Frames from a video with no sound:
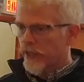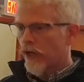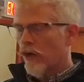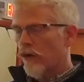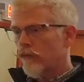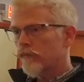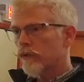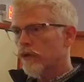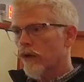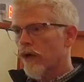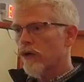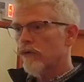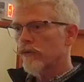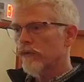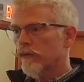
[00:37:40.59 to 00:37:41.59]
a
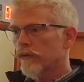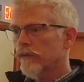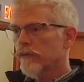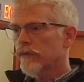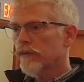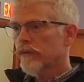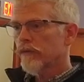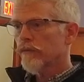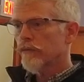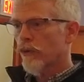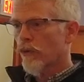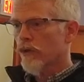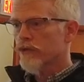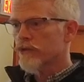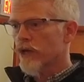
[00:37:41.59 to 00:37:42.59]
homegrown
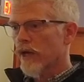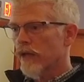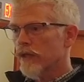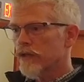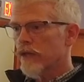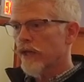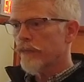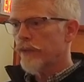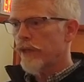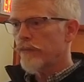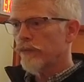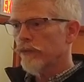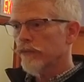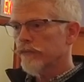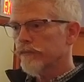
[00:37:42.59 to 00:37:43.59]
porn site. It's like
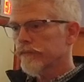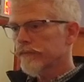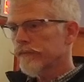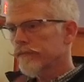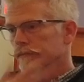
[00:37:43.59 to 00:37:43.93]
people